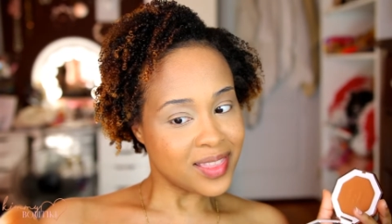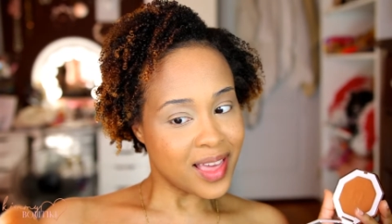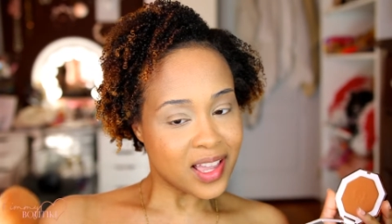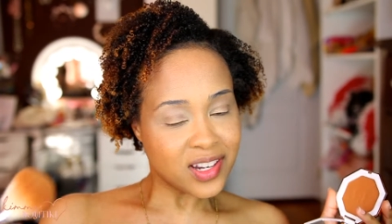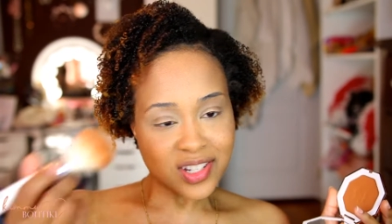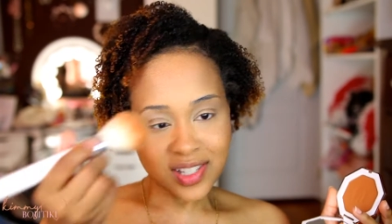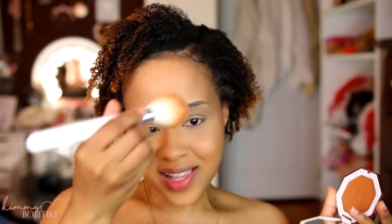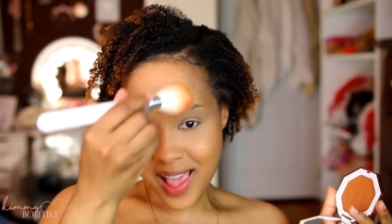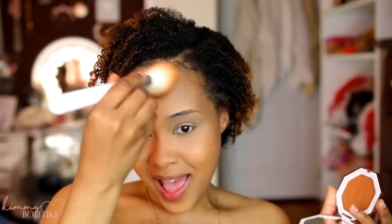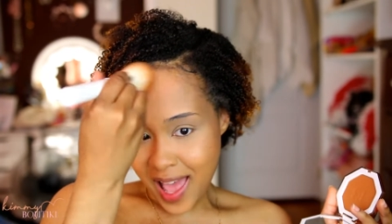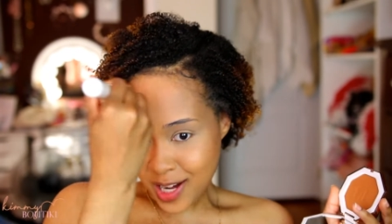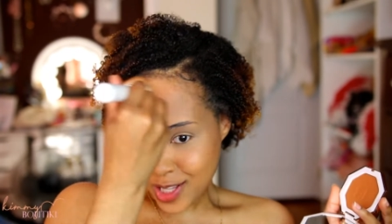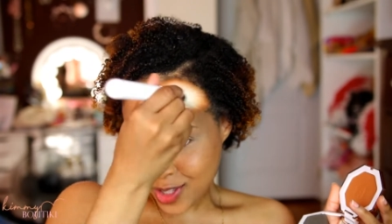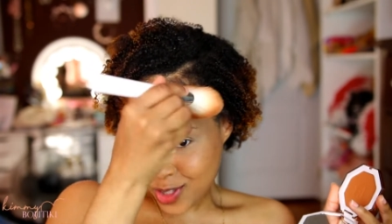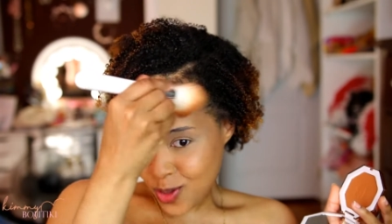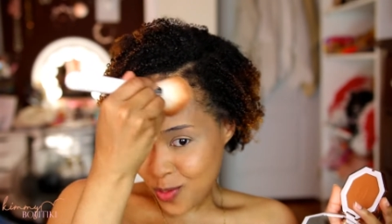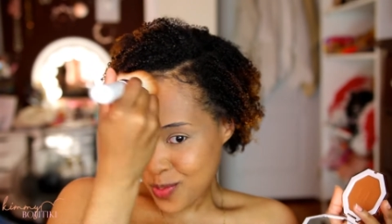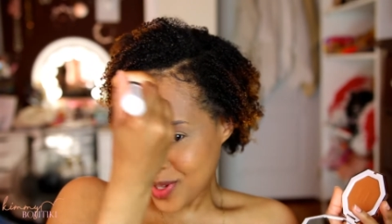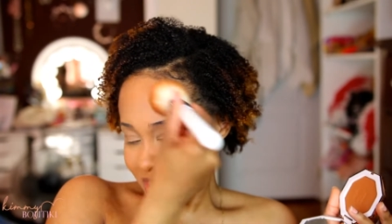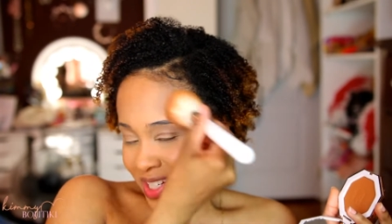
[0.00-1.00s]
That just added
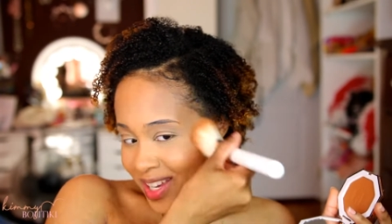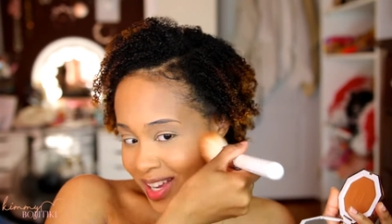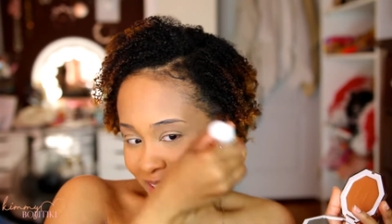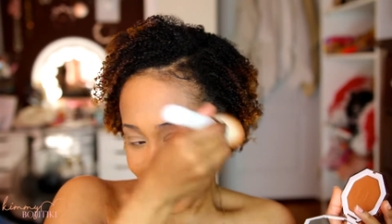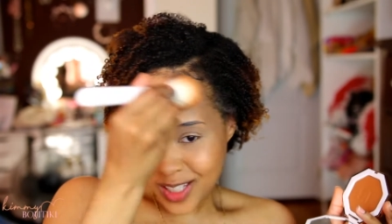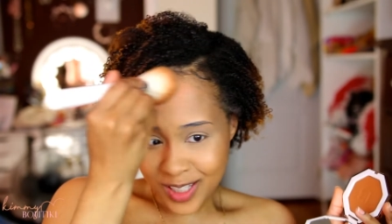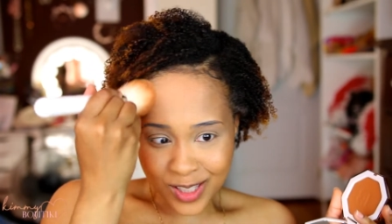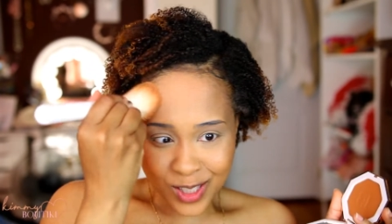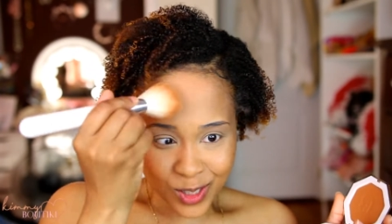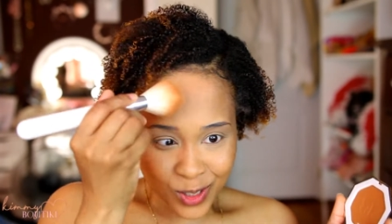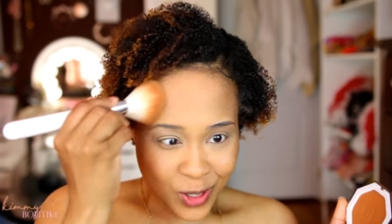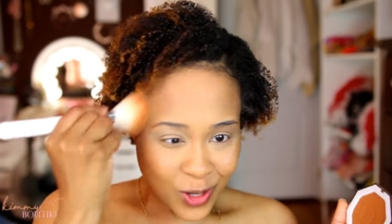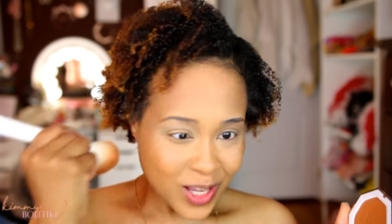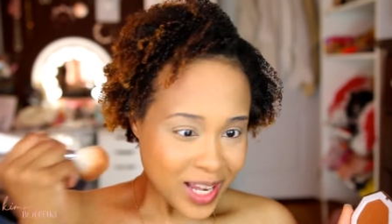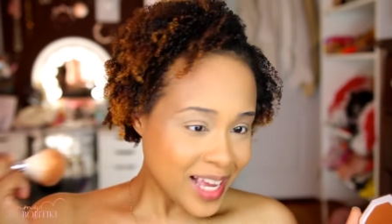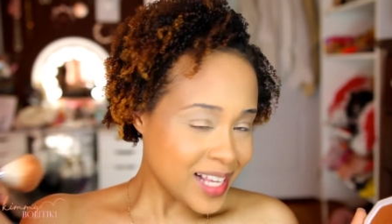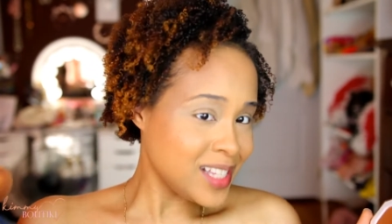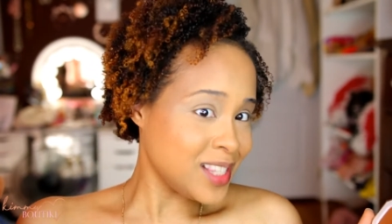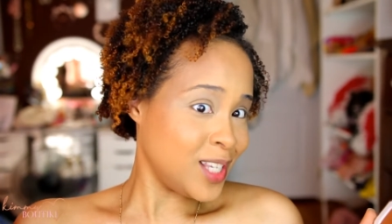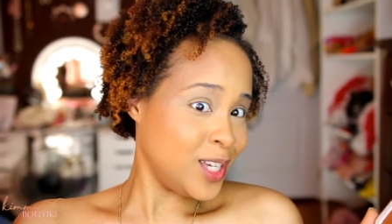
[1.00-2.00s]
so much color to your
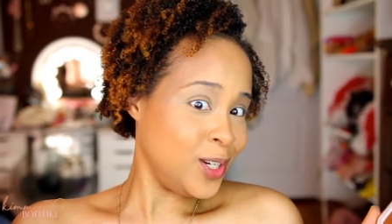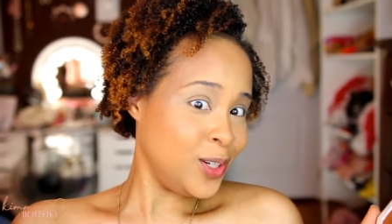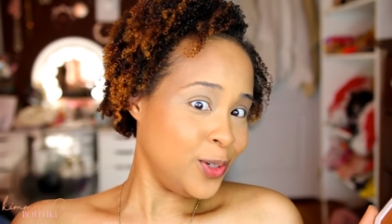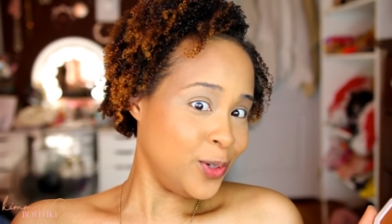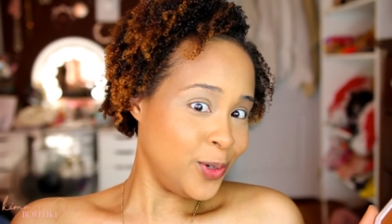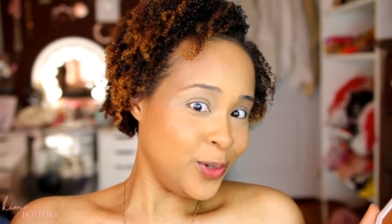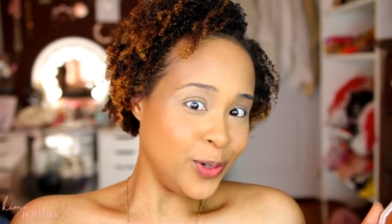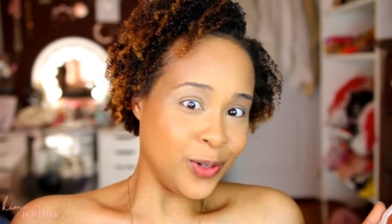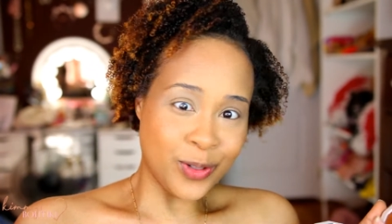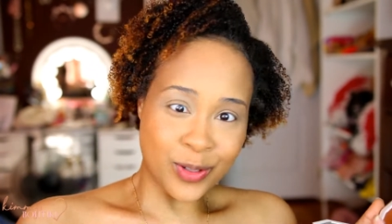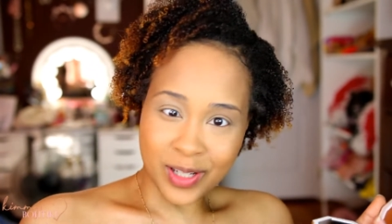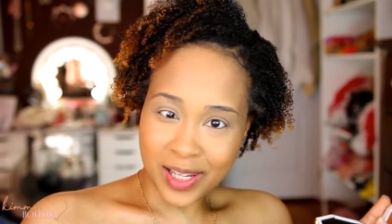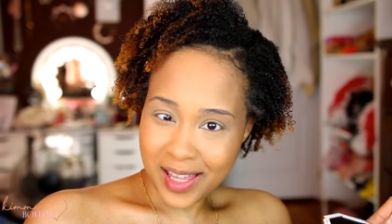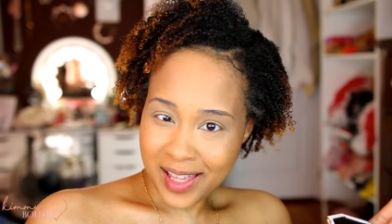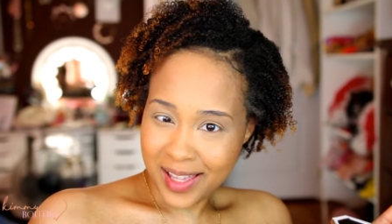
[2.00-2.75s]
light skin, girl.